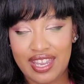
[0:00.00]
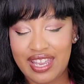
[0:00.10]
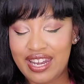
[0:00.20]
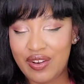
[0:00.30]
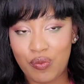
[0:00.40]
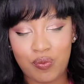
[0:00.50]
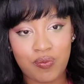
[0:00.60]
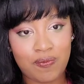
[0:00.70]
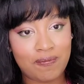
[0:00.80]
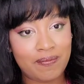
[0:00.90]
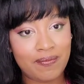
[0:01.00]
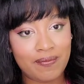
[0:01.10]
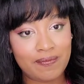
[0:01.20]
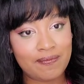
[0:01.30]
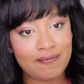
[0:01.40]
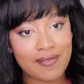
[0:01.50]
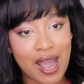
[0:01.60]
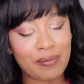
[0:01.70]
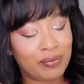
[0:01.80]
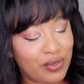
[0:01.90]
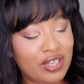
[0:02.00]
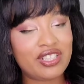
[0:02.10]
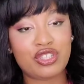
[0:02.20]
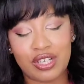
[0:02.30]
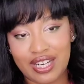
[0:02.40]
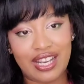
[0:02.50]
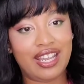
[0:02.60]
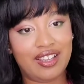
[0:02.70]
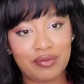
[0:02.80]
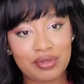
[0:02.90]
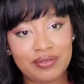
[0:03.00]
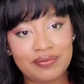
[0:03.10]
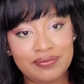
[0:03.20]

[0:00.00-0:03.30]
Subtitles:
And I'm going to try to help.